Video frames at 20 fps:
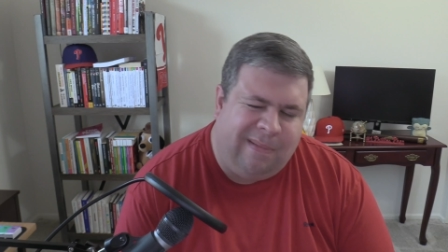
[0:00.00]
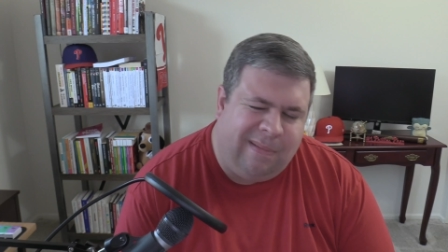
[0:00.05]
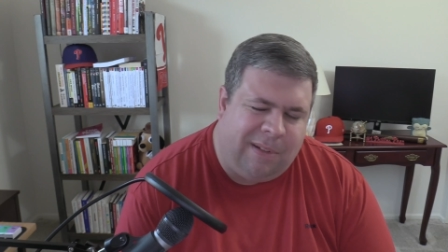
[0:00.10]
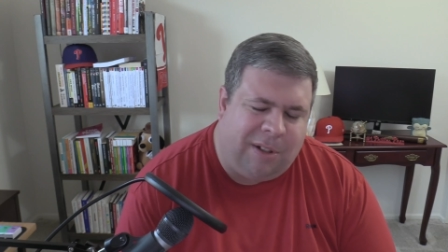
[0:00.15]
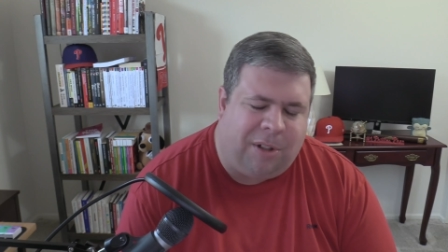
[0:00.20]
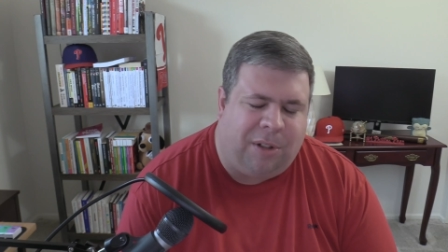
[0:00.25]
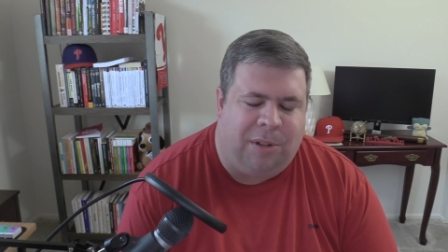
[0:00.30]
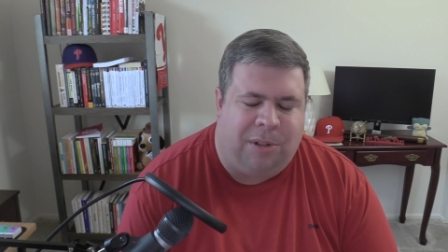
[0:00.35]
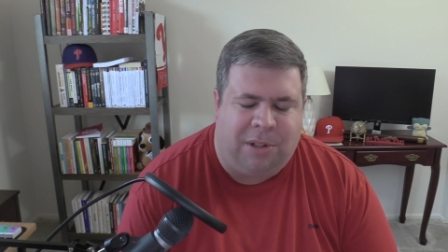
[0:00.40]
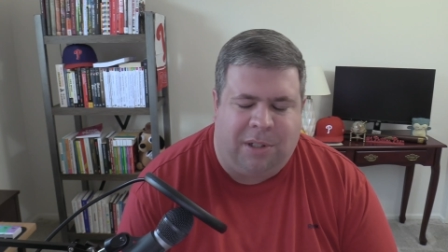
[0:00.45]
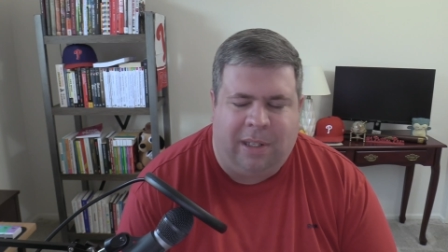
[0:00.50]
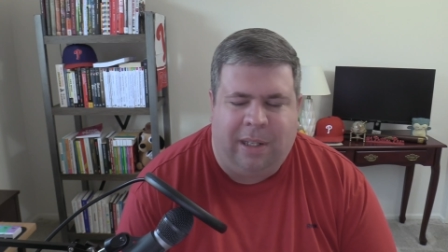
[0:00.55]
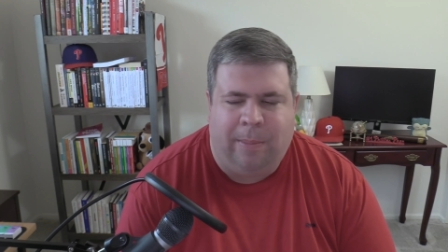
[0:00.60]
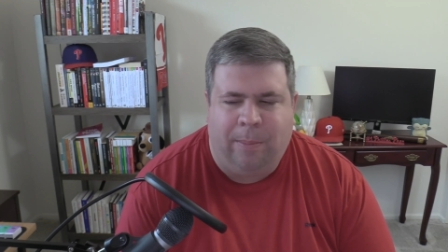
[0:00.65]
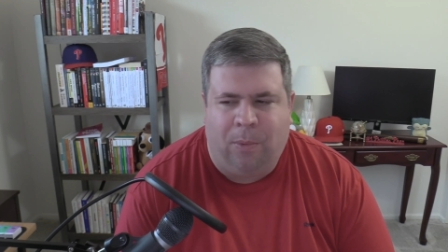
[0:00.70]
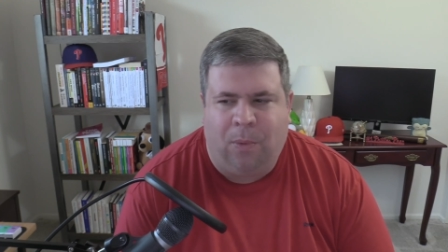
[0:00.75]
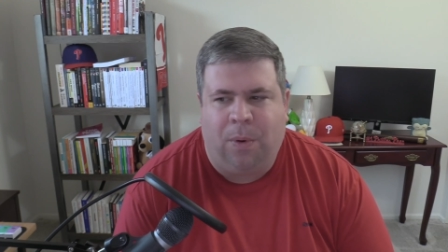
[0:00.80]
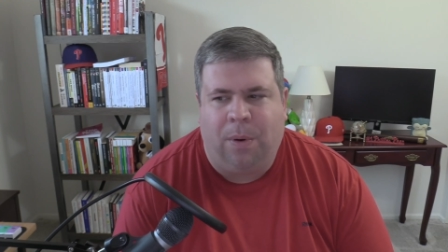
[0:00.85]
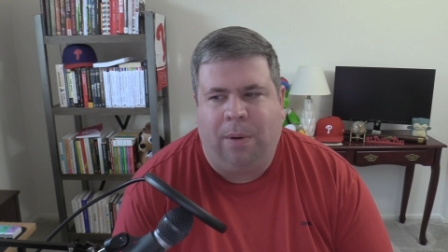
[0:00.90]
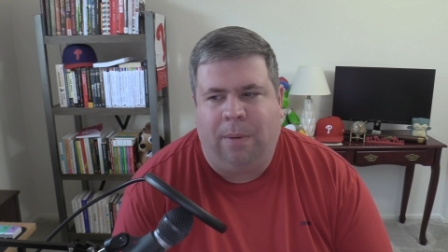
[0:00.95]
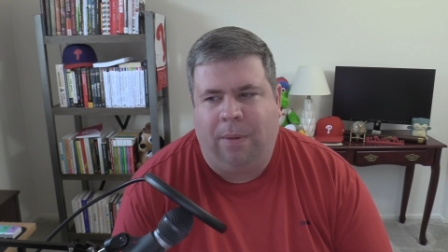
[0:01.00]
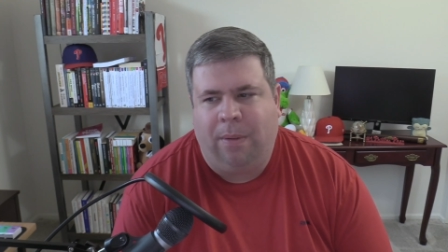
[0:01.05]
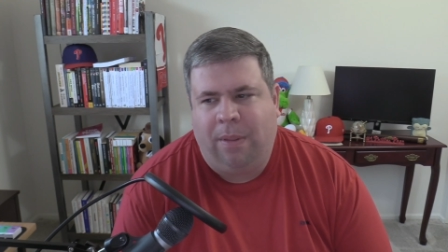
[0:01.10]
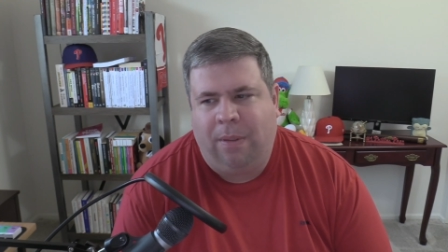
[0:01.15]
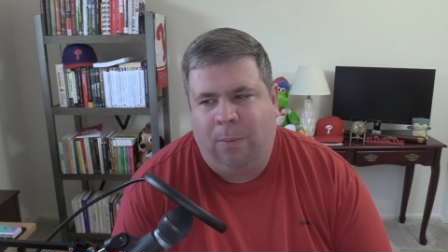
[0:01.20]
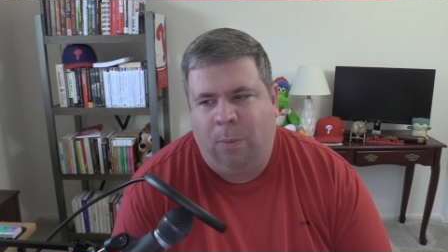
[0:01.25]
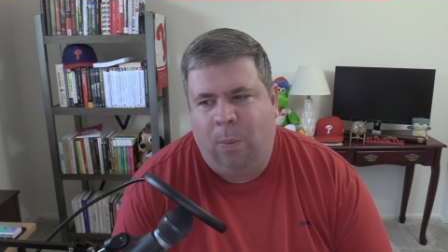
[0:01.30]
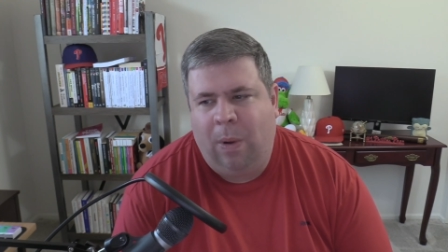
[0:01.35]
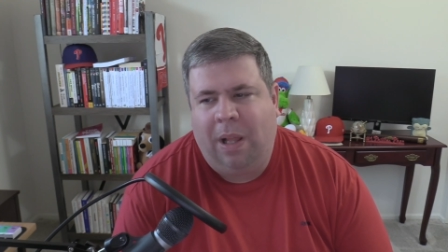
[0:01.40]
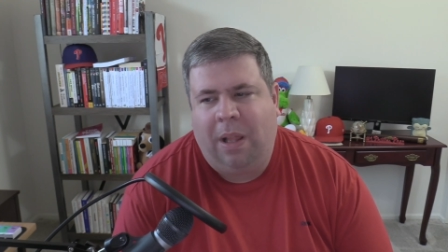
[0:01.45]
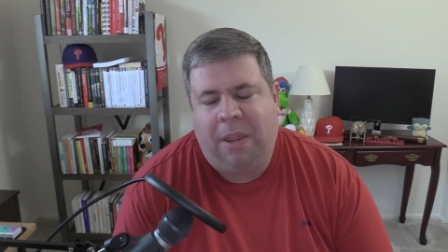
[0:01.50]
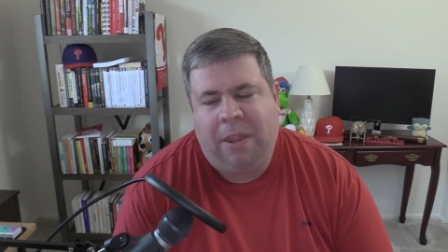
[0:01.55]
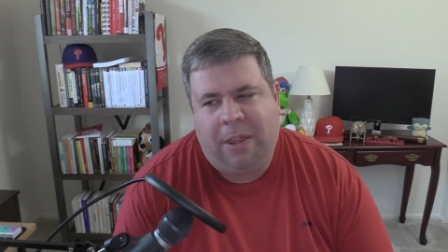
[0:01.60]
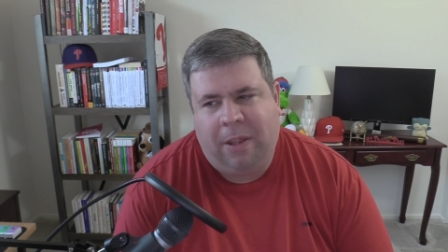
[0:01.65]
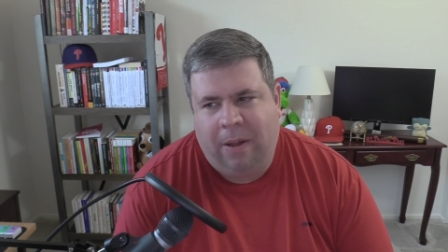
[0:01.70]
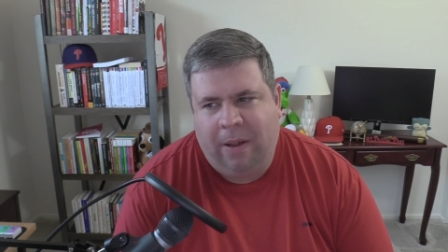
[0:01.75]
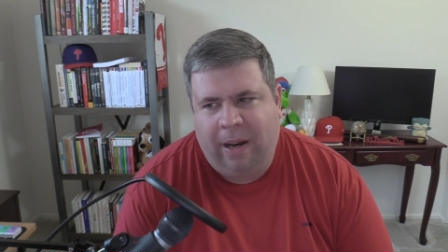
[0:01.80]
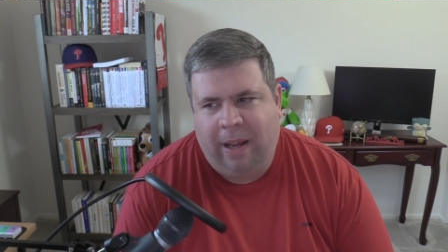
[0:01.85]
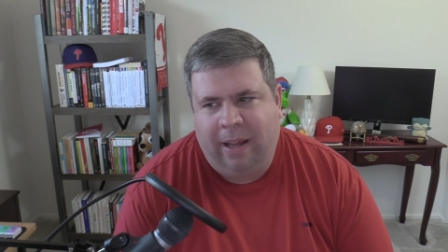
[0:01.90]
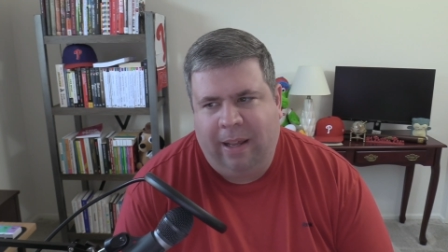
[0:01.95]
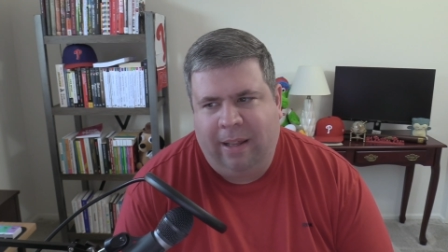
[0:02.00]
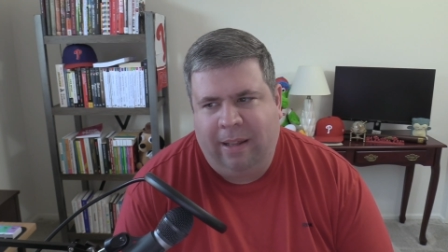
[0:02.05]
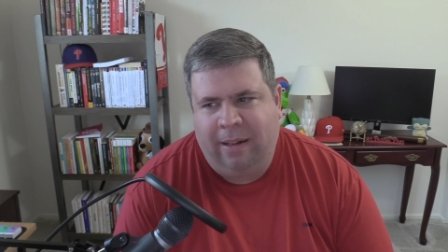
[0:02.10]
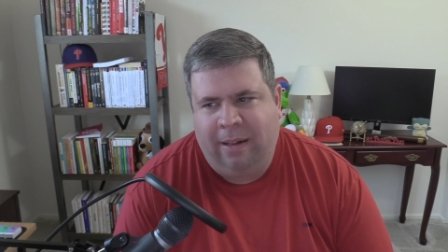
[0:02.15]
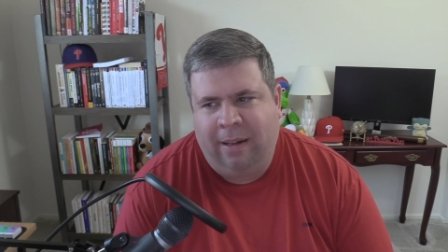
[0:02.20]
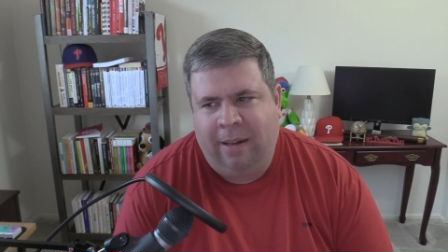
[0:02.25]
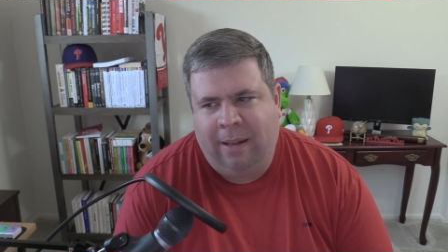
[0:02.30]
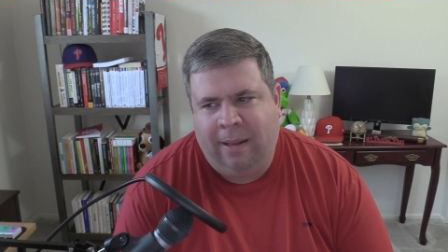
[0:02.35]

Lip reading: they're usually more well thought out.